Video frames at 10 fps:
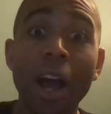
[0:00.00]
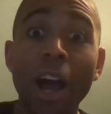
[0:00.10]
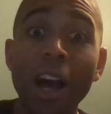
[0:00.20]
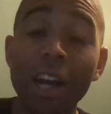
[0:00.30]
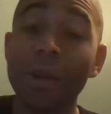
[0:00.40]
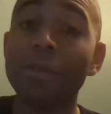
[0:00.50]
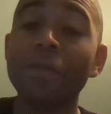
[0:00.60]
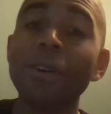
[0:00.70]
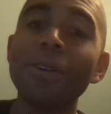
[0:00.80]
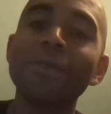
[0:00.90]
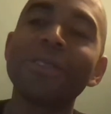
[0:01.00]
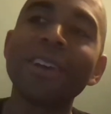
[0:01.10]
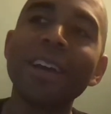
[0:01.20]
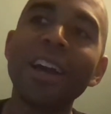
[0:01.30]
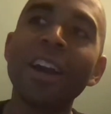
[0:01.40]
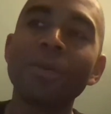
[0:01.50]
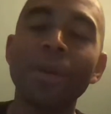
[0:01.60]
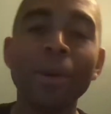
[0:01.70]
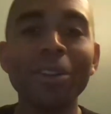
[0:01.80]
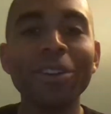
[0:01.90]
I hung up the phone. So
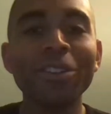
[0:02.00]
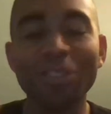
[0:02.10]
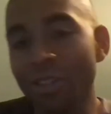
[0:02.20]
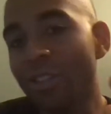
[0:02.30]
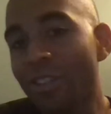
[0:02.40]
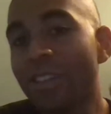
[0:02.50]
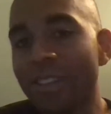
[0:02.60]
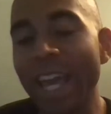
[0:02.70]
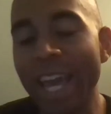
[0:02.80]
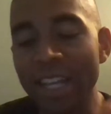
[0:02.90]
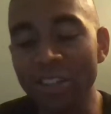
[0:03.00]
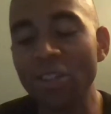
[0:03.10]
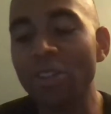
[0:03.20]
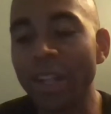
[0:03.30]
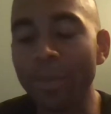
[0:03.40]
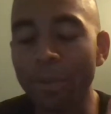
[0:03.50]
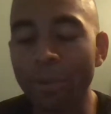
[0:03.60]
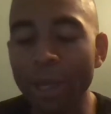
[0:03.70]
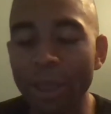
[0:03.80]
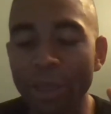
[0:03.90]
my mother, to this day, still at that
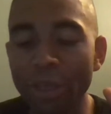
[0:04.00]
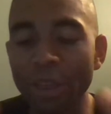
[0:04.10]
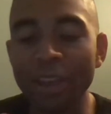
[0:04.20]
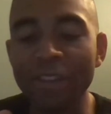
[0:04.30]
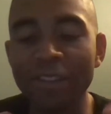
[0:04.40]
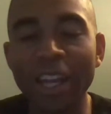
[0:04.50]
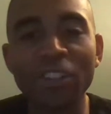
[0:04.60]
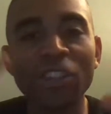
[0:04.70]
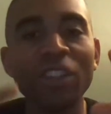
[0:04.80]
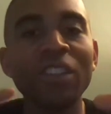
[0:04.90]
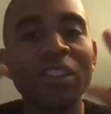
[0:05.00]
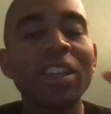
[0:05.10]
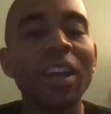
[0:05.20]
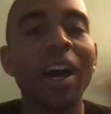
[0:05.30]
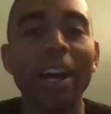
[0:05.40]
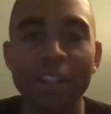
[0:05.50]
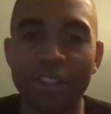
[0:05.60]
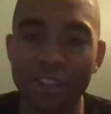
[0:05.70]
point, thinks that she is God.